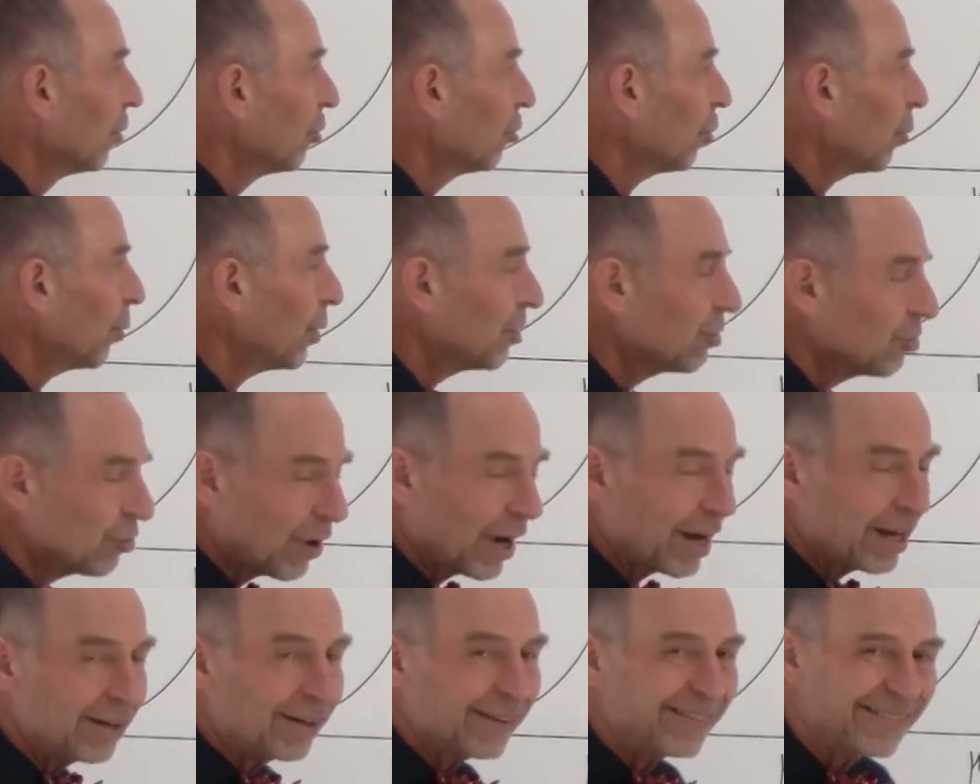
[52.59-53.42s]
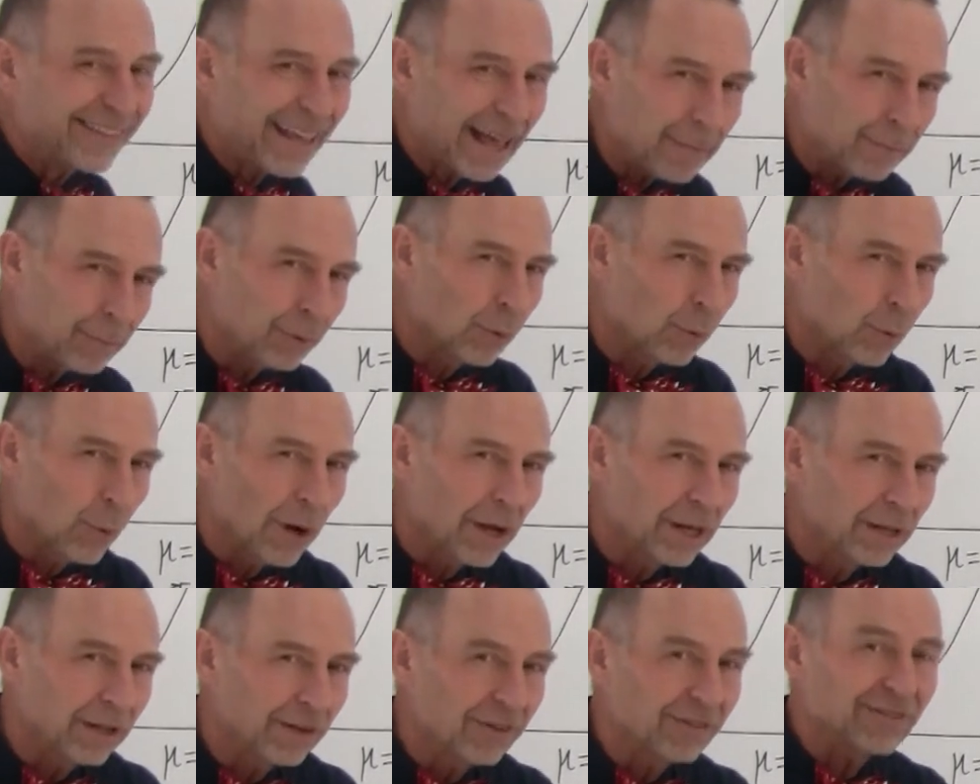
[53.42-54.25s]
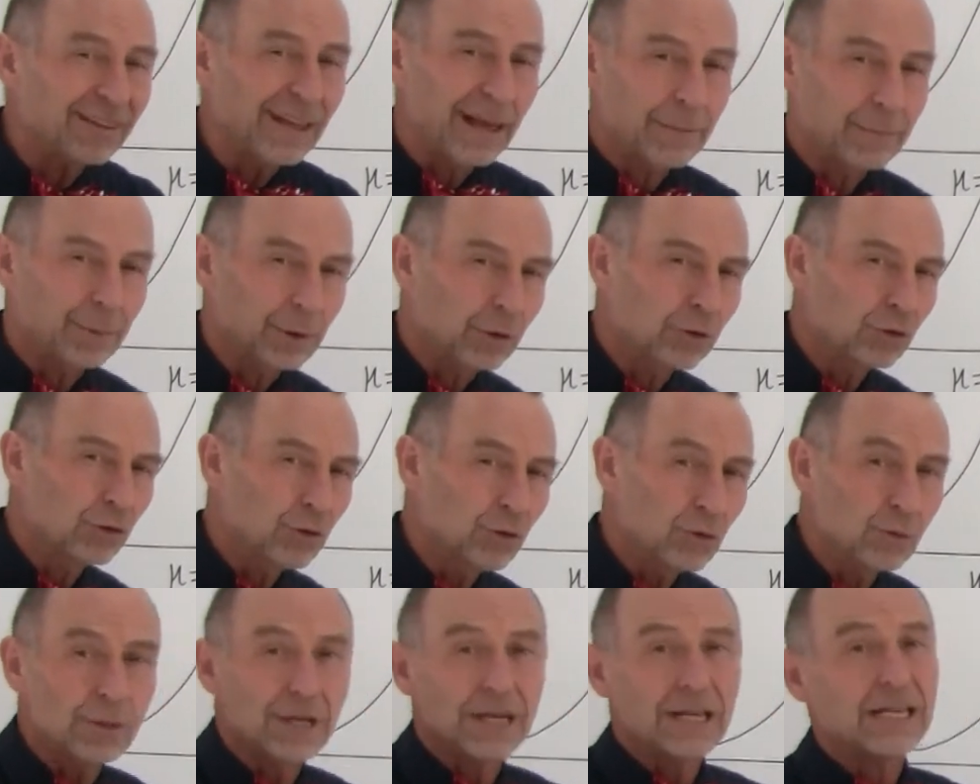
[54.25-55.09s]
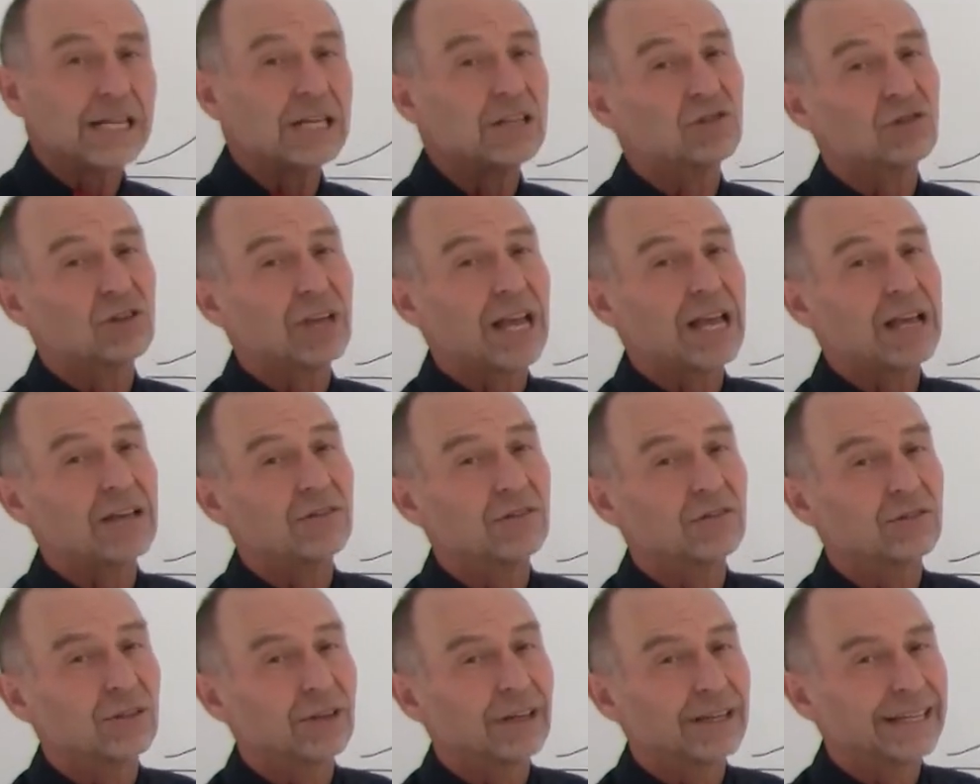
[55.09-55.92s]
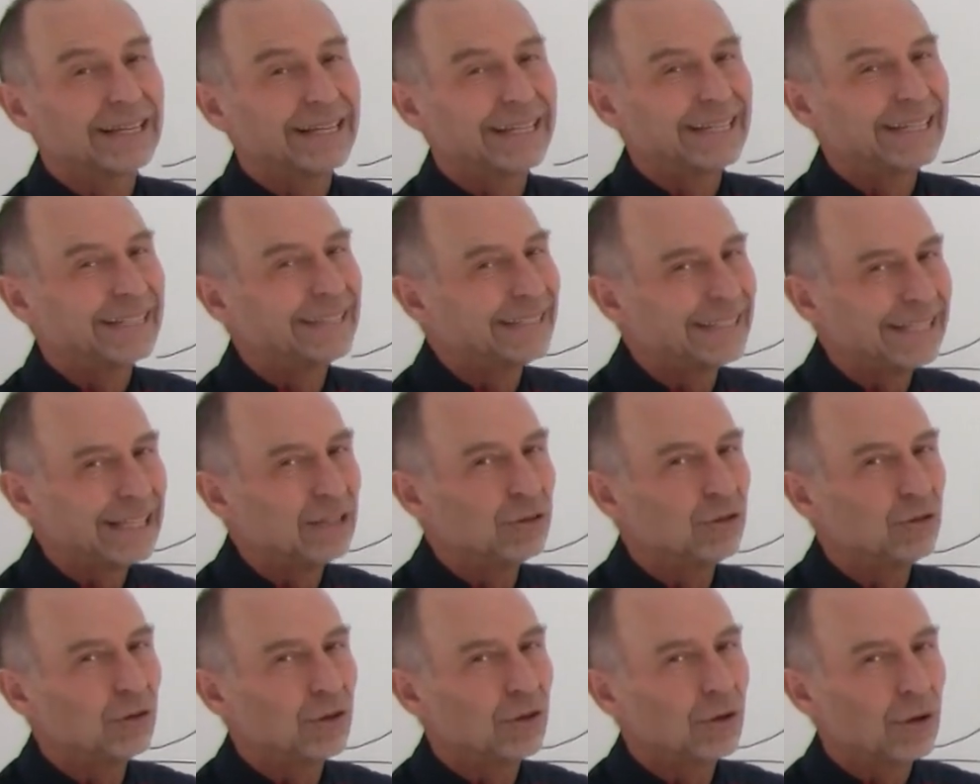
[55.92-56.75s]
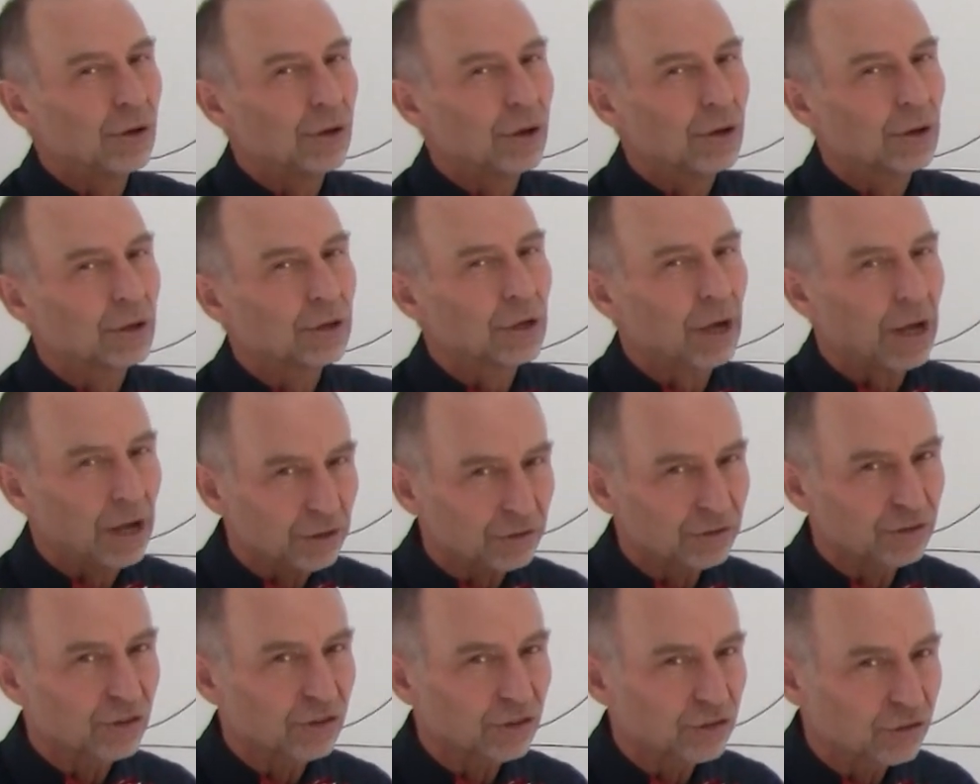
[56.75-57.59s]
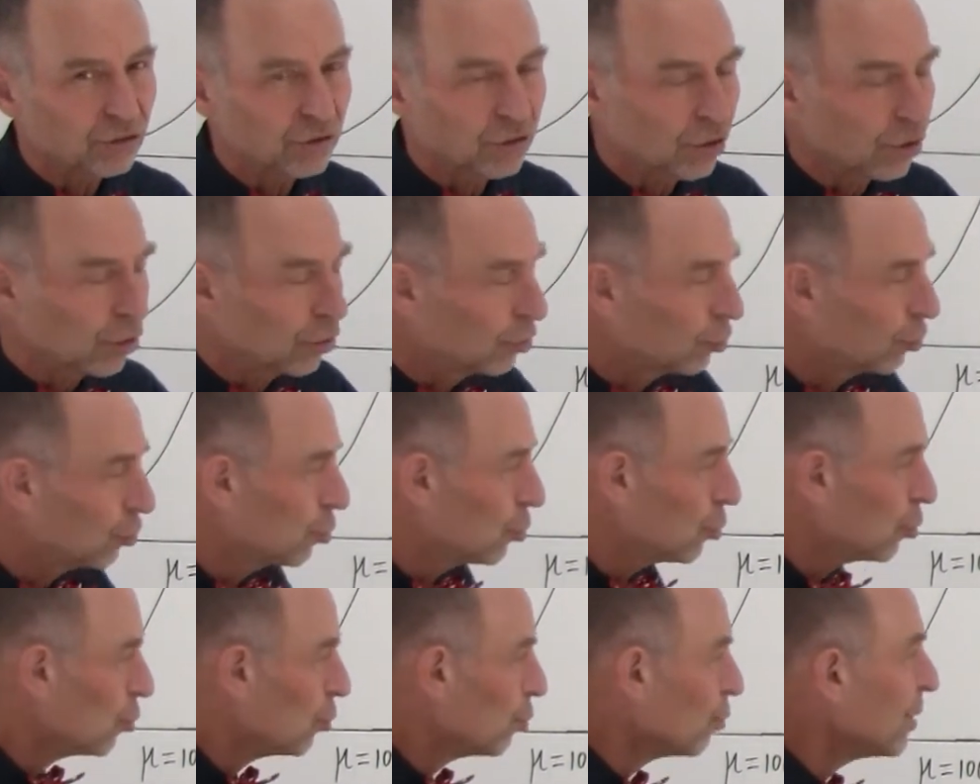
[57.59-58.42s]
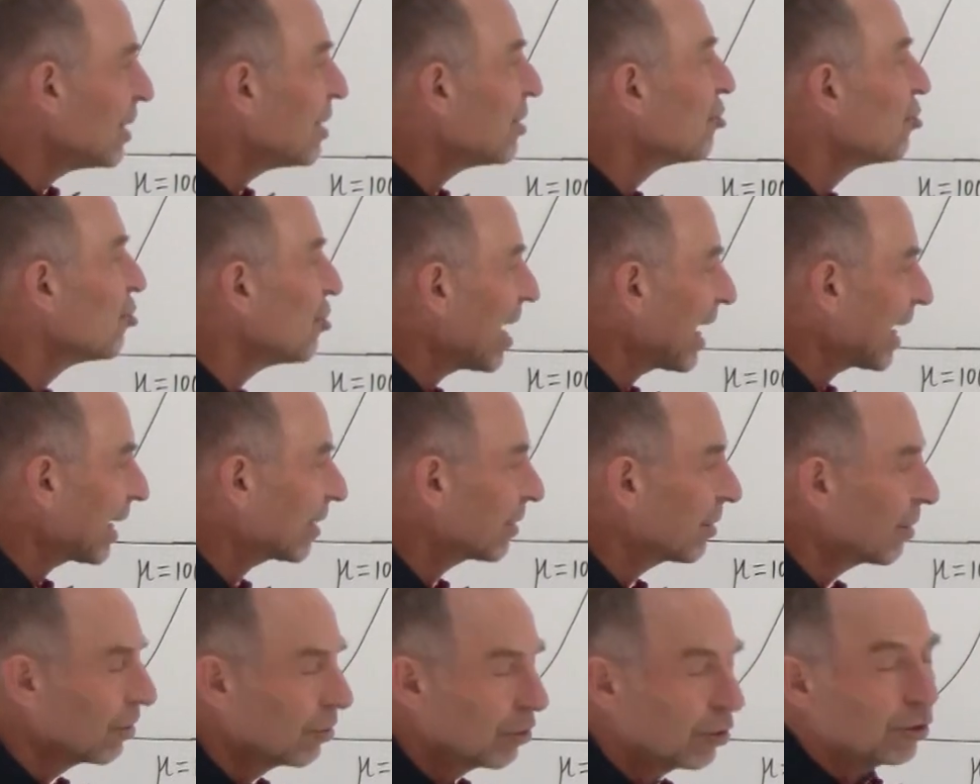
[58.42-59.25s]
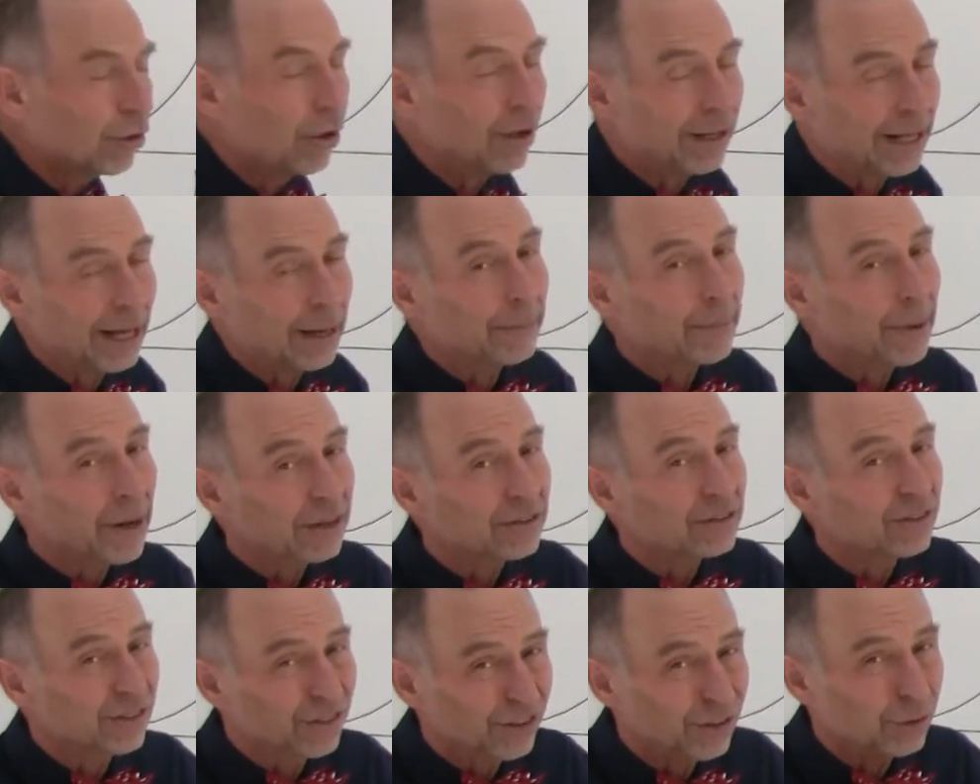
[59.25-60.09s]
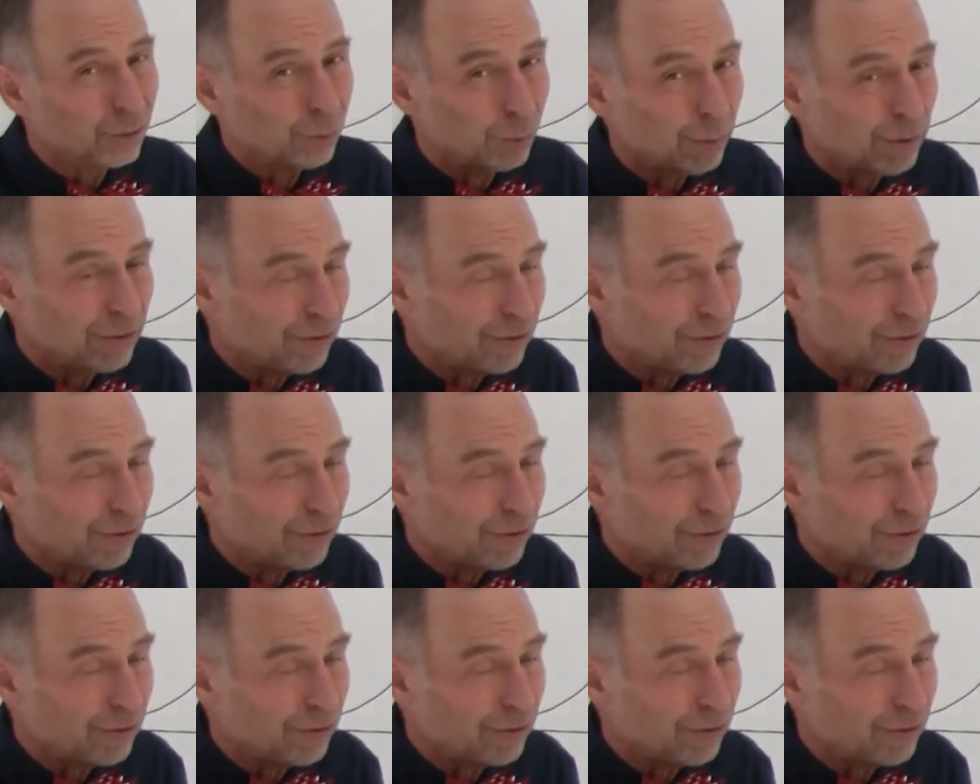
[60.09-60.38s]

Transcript: So we tried the sample one and sample two, and in each case, it didn't cause us to reject the null hypothesis.